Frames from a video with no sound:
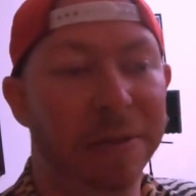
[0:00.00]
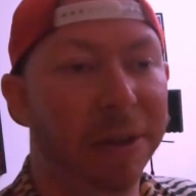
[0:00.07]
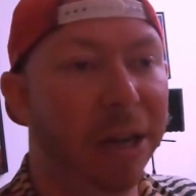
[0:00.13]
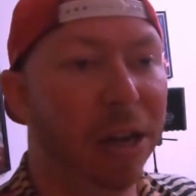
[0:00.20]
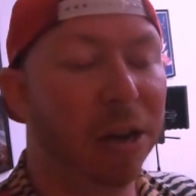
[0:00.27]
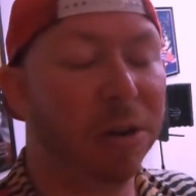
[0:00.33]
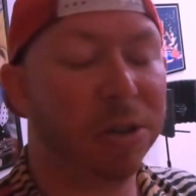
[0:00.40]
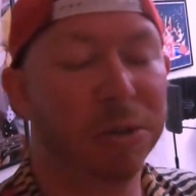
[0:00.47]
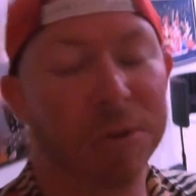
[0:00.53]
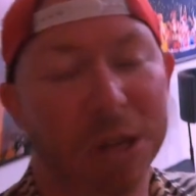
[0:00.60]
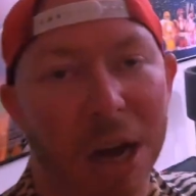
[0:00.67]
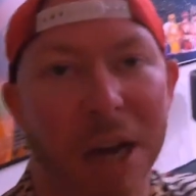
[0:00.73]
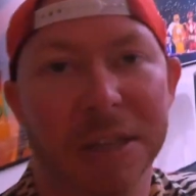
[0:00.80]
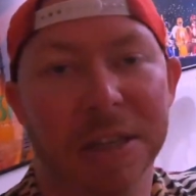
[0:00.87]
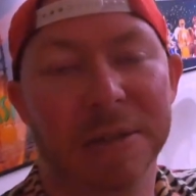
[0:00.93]
in the video. She
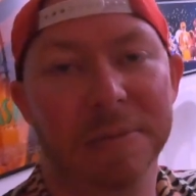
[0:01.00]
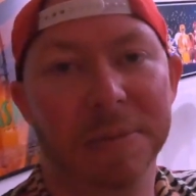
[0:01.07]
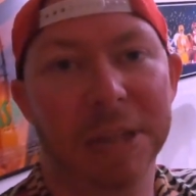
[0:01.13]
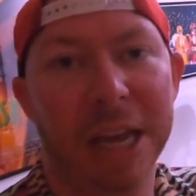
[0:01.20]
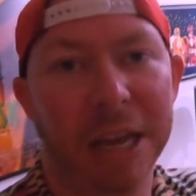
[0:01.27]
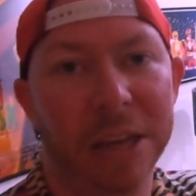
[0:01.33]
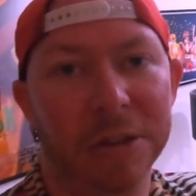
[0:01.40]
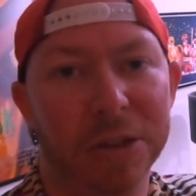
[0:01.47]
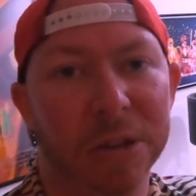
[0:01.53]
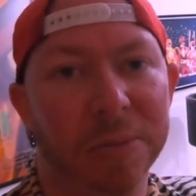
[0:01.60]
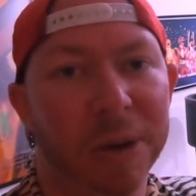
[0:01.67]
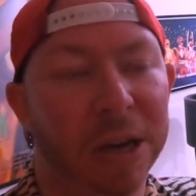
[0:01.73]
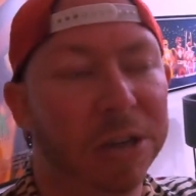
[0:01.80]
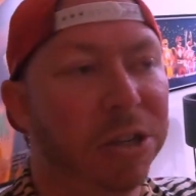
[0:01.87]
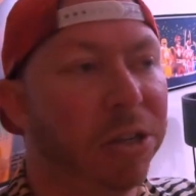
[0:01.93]
was awesome. Thank you so
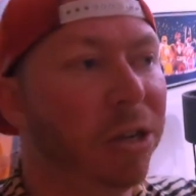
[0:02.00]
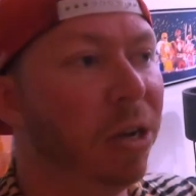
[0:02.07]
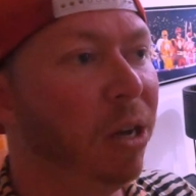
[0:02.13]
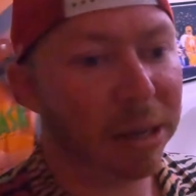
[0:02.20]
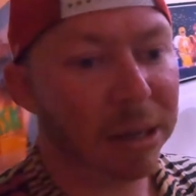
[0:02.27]
much.